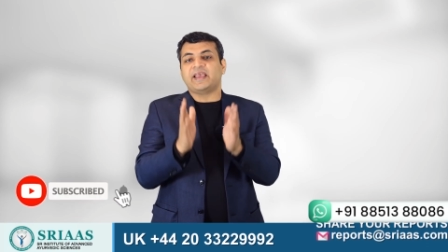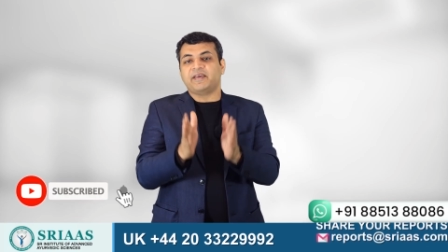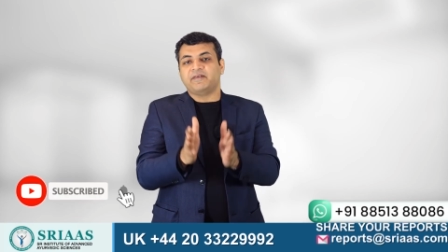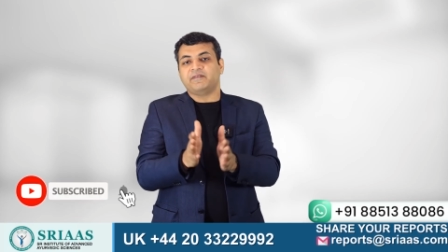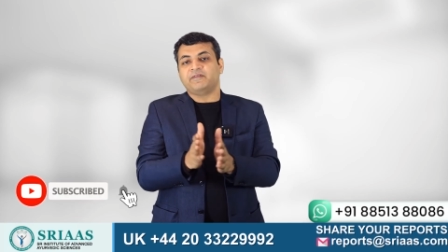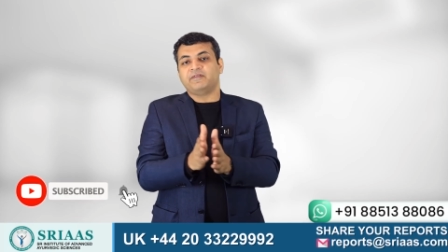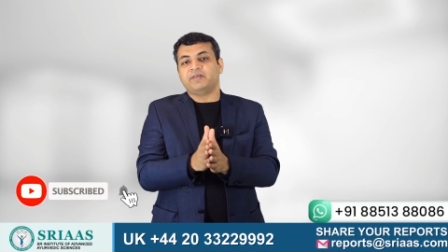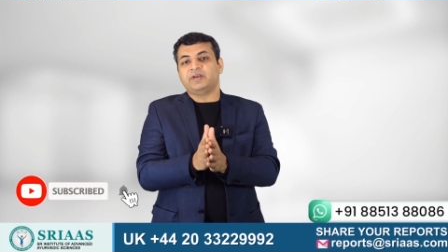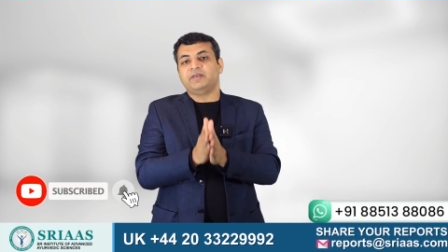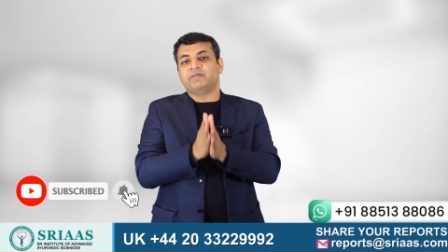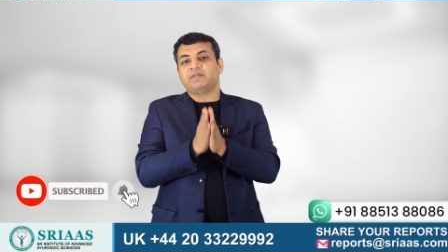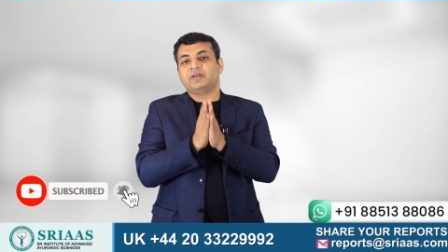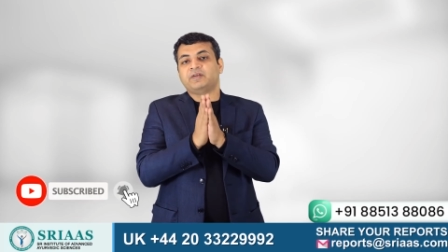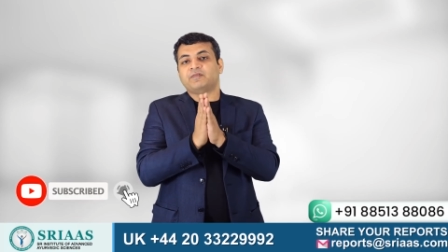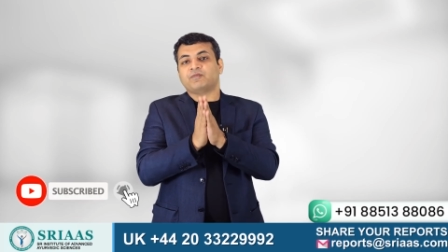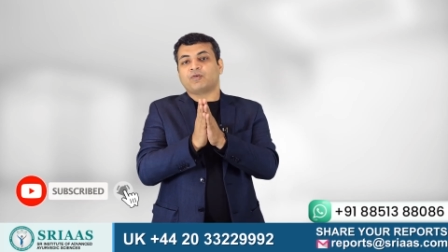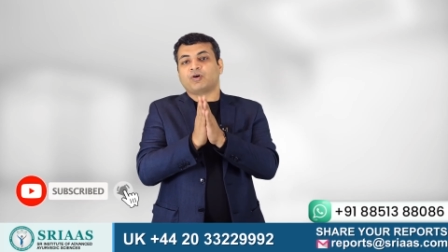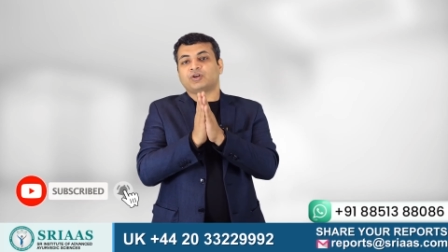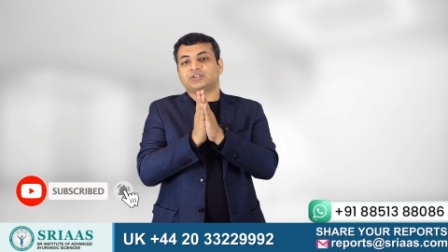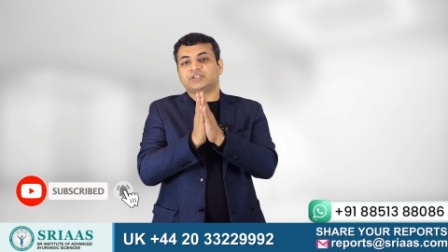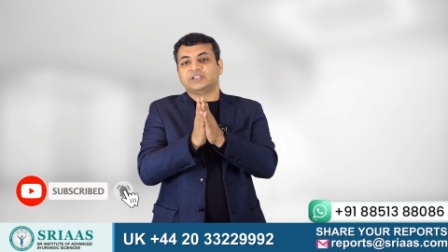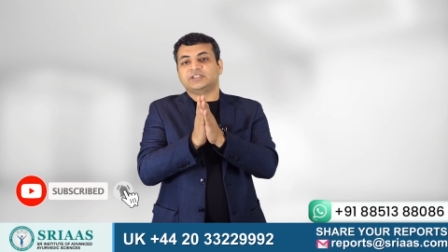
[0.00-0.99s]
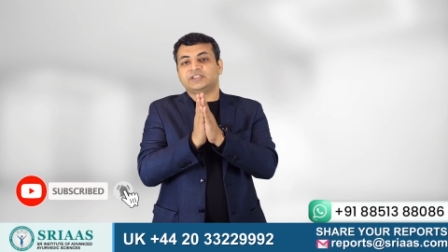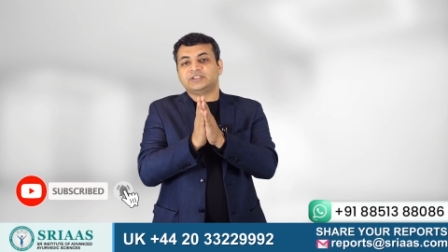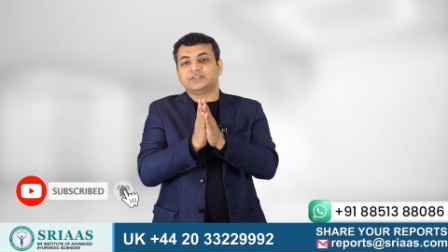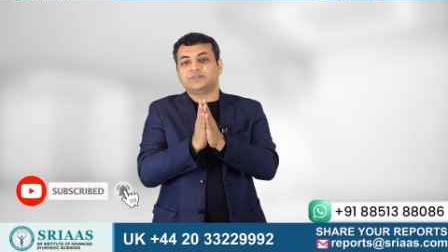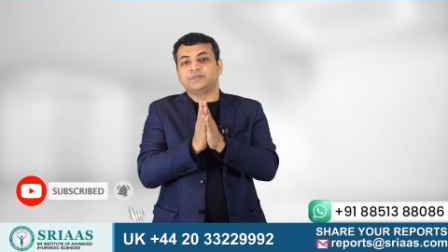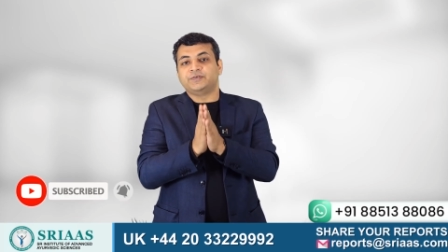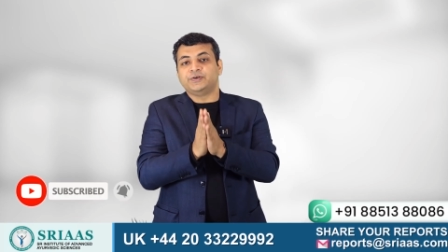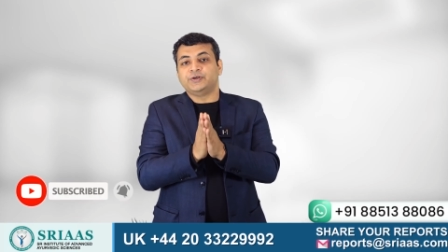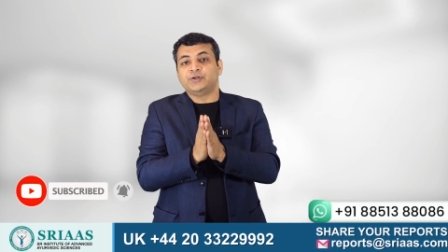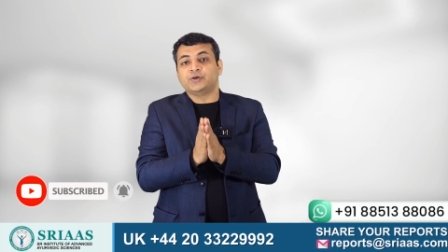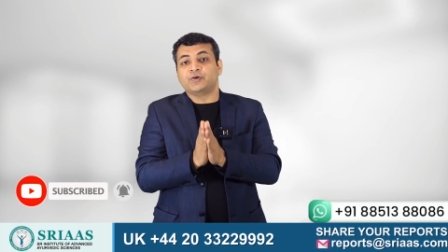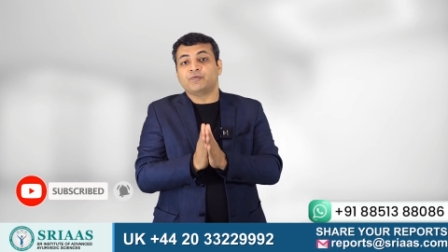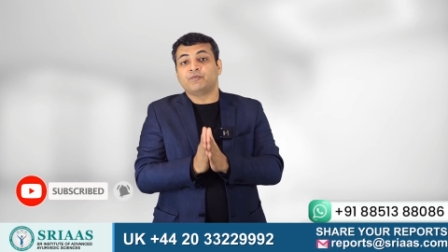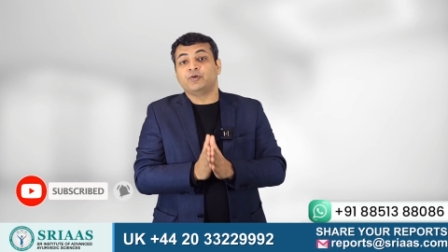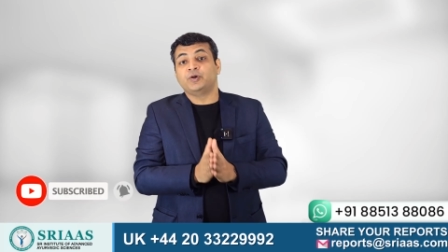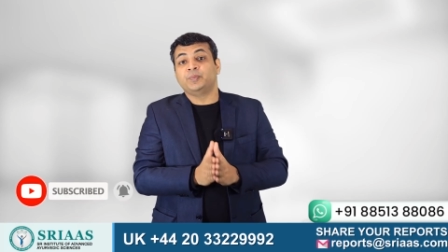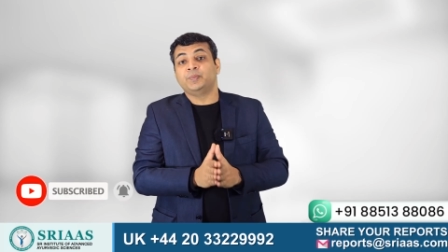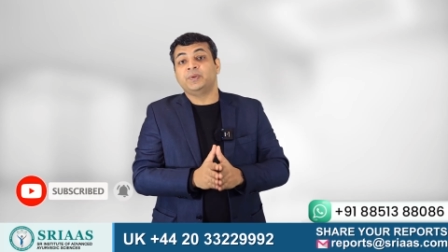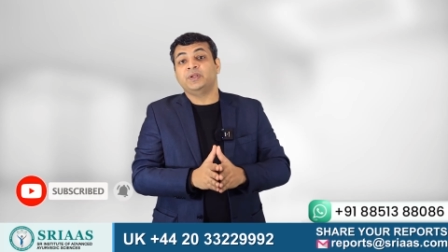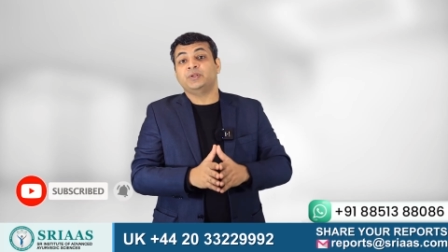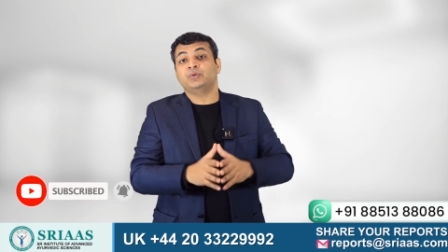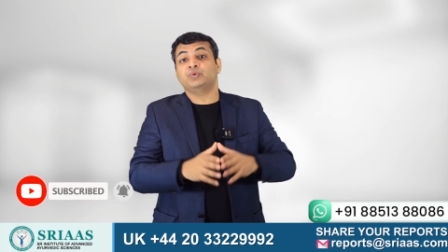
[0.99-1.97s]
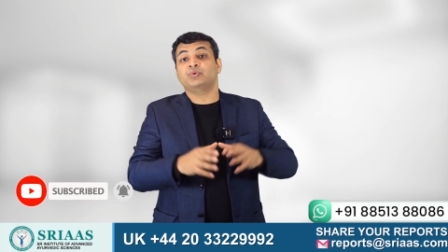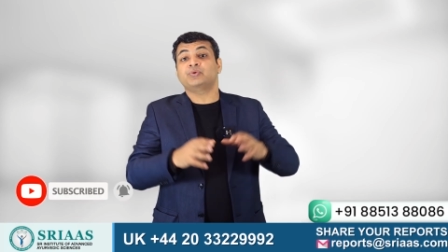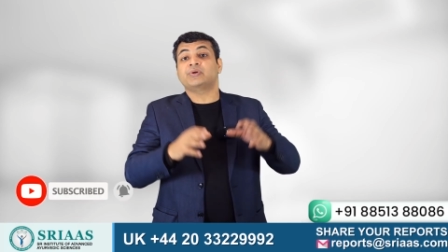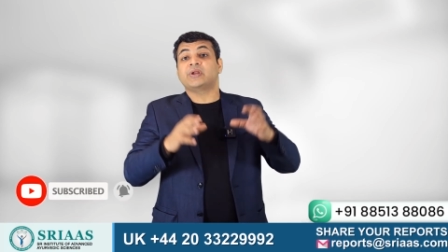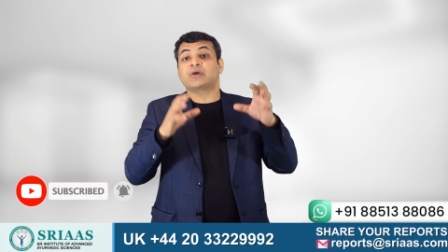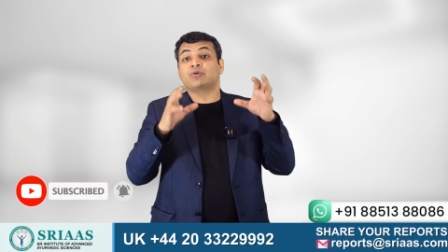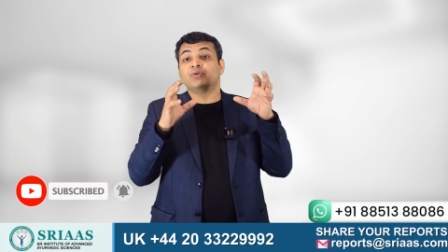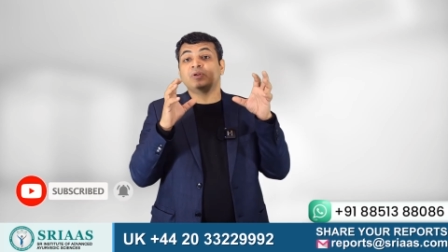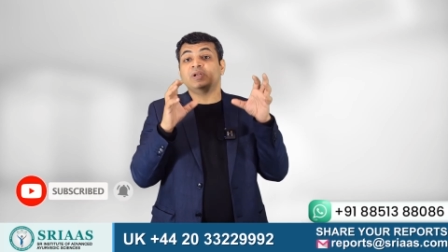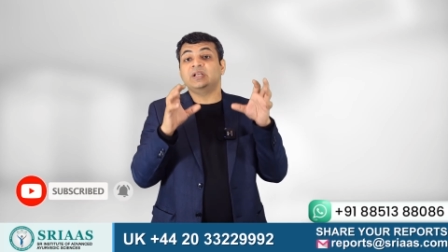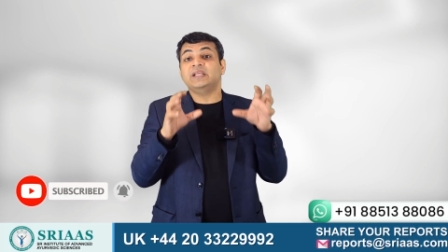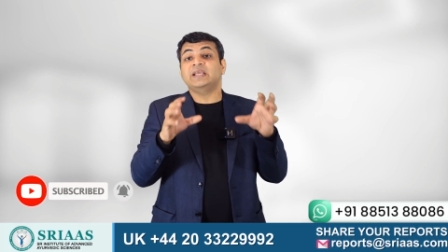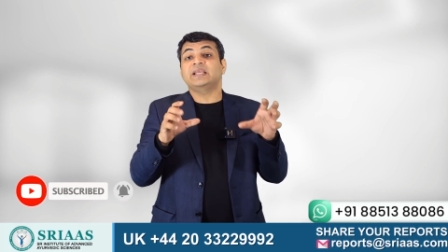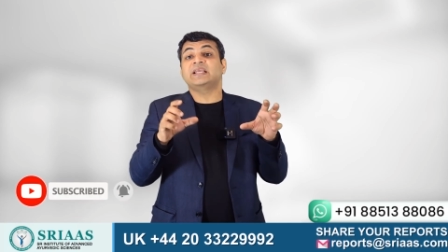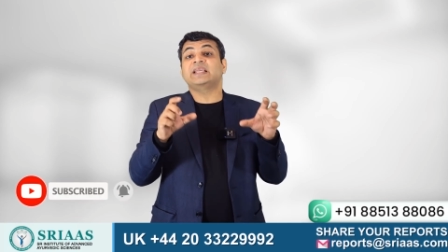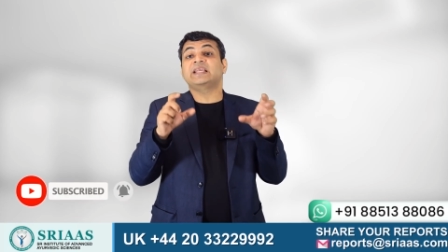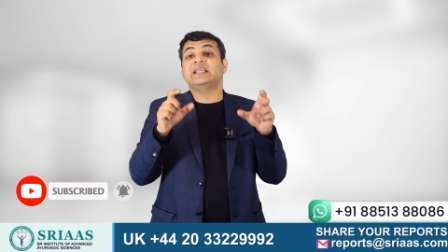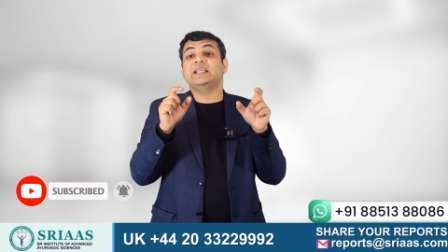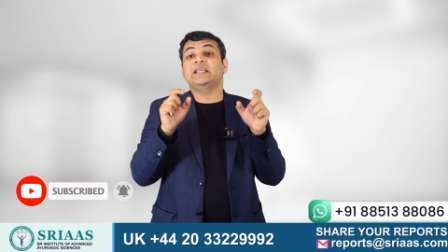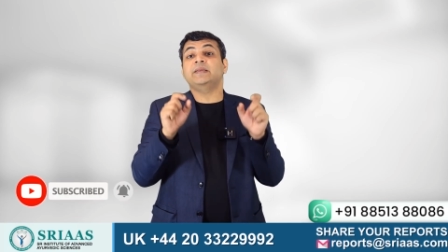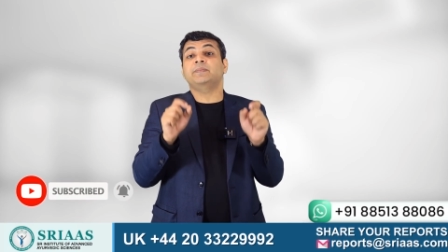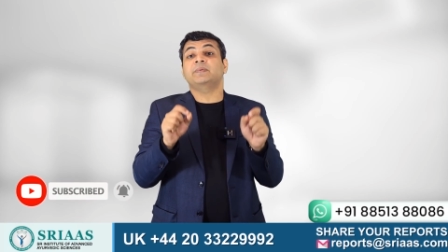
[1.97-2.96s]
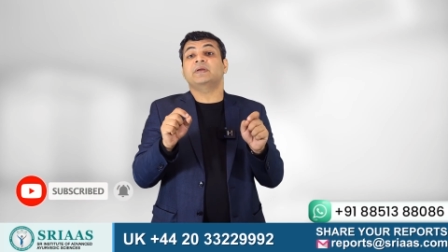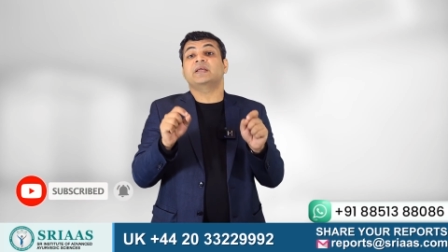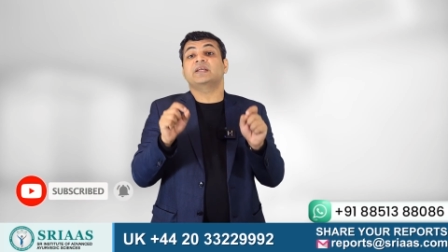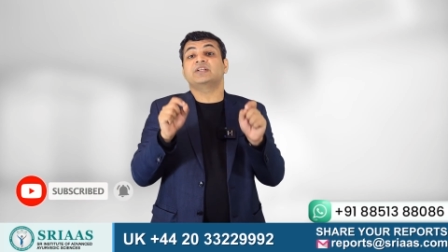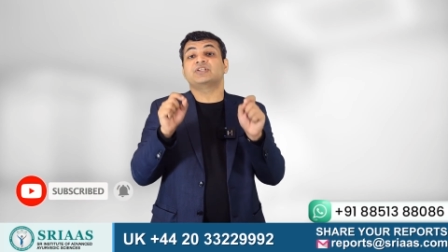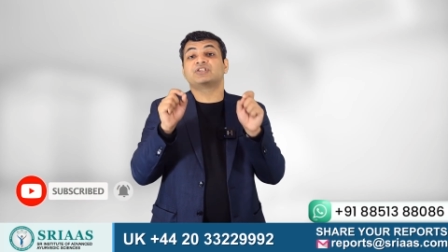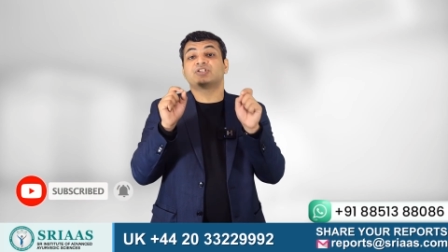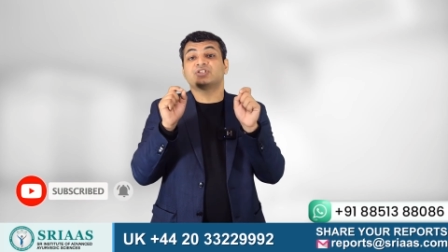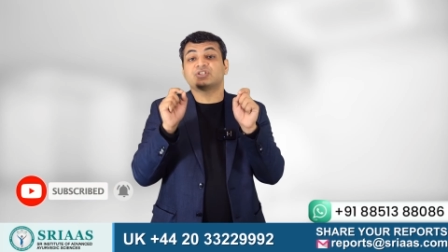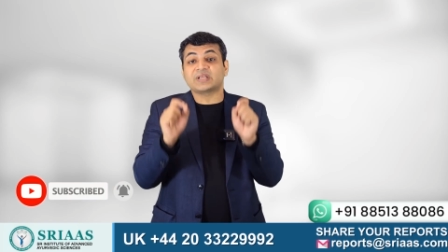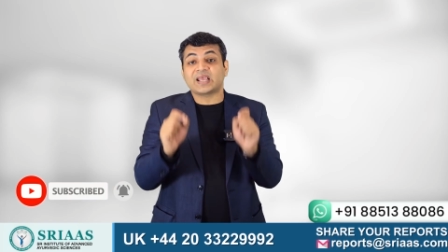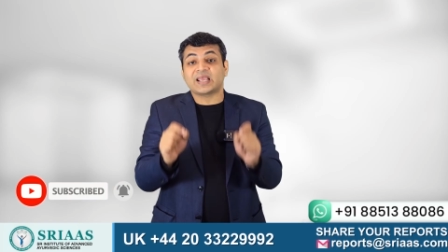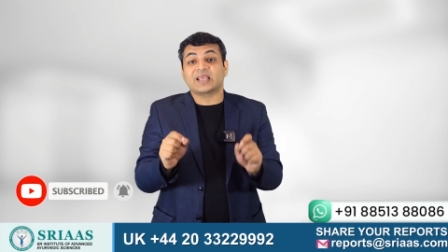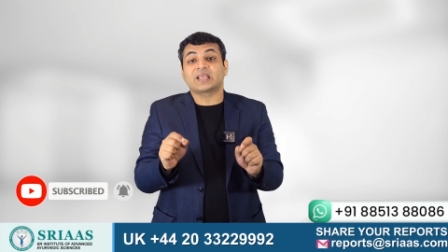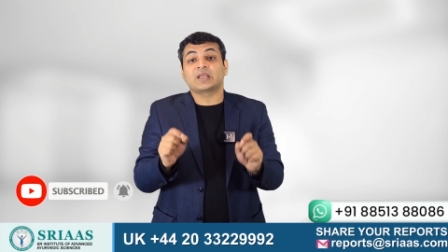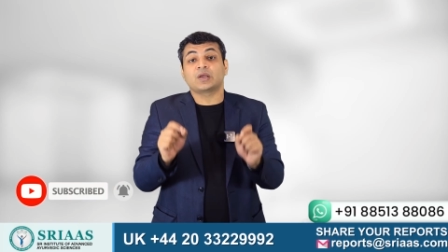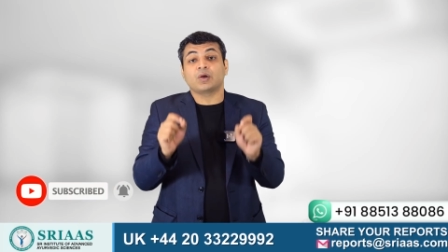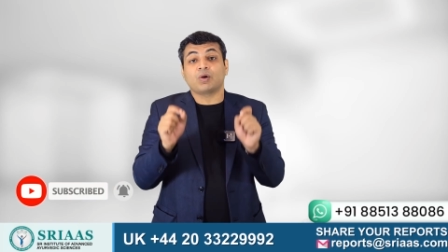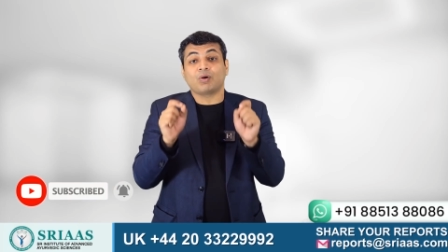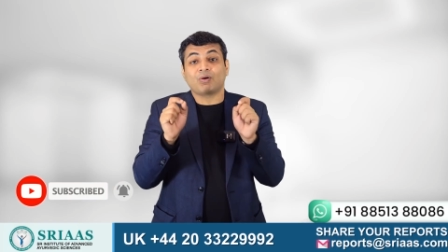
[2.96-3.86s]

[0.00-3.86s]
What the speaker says: everyone watching this video would be to regularly keep a check